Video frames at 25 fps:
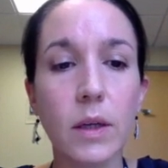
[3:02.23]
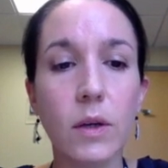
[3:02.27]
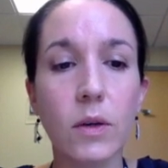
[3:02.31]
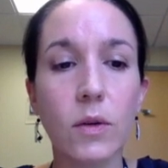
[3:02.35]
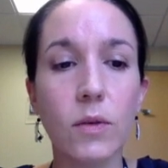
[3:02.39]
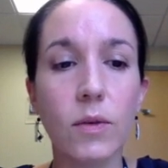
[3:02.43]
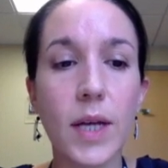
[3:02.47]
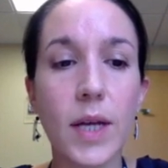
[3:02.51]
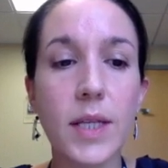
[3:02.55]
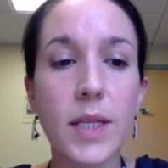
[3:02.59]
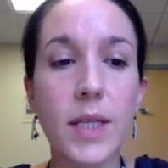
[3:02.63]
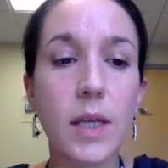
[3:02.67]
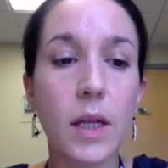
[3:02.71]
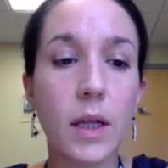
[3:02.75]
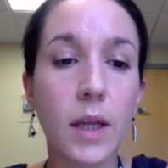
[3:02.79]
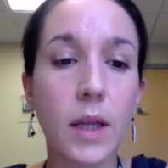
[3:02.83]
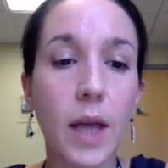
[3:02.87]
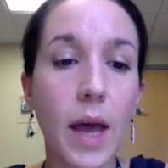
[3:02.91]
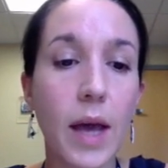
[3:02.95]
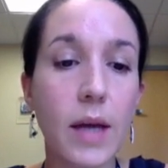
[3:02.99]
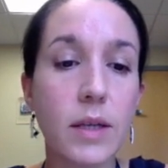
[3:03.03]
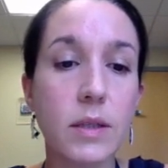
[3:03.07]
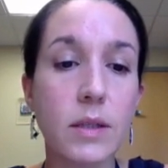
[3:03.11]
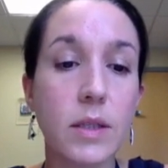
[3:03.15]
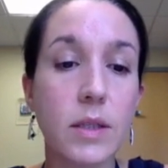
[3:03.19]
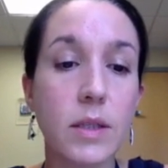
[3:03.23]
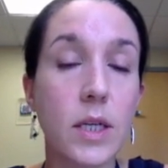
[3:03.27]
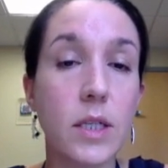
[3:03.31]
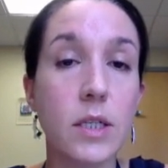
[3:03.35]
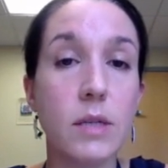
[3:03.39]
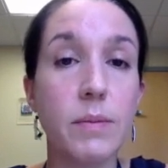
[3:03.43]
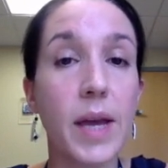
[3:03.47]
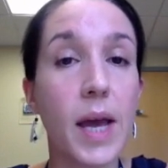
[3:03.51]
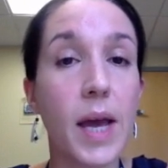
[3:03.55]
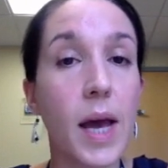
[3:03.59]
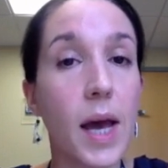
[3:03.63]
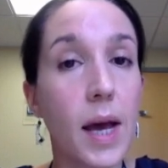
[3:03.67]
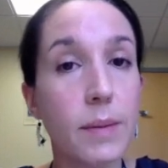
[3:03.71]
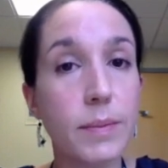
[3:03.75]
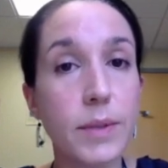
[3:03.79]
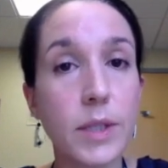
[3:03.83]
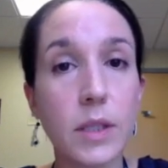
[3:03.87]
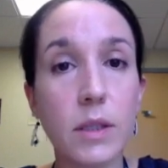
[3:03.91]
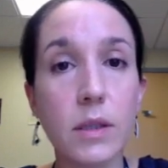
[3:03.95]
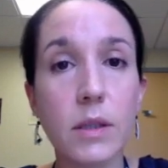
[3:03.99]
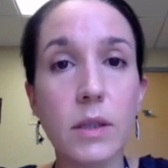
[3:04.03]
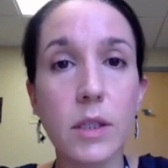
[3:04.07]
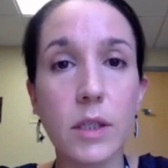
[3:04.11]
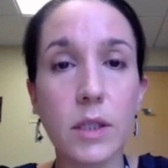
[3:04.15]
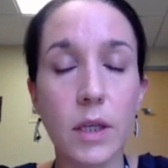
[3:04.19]
Red cell casts tend to be
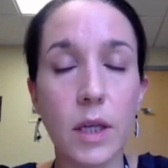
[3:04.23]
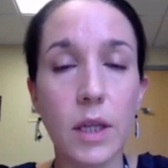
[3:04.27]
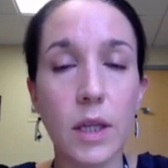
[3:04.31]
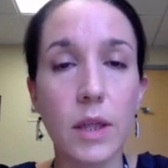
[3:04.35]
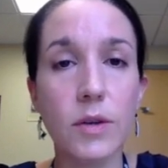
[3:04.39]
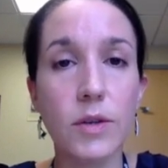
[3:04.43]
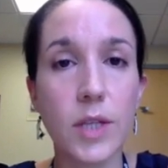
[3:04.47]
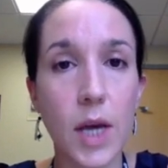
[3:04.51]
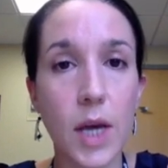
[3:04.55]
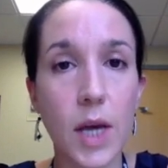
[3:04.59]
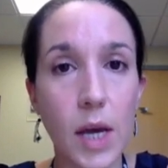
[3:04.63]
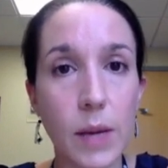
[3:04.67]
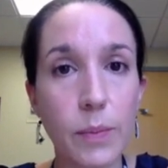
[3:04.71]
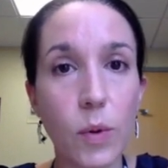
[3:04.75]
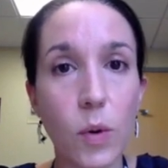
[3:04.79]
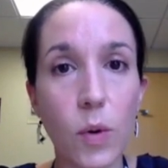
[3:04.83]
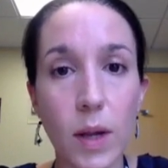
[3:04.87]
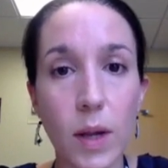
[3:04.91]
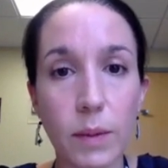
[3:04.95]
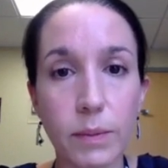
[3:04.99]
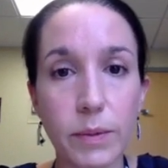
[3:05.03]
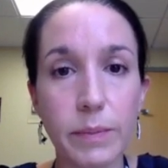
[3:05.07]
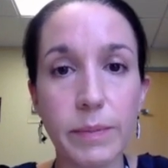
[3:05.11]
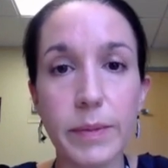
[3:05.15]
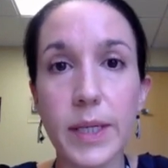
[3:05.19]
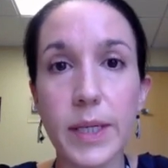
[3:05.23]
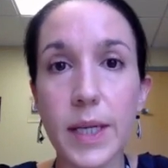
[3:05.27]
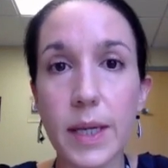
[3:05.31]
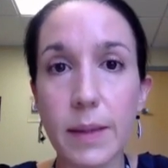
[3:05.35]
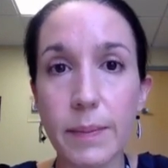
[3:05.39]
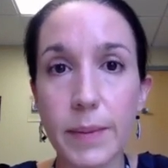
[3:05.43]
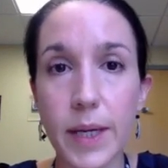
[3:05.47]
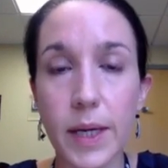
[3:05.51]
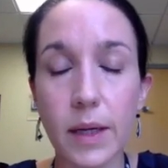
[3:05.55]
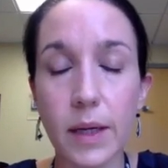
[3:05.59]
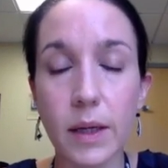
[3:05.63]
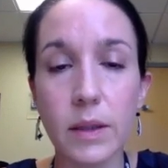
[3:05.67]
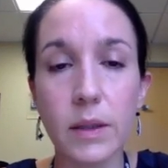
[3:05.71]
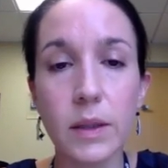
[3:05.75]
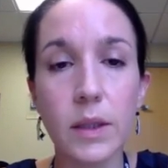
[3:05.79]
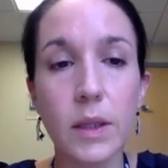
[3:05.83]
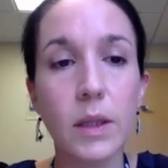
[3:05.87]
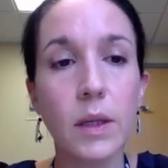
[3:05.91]
absent, and there's hypoalbuminemia.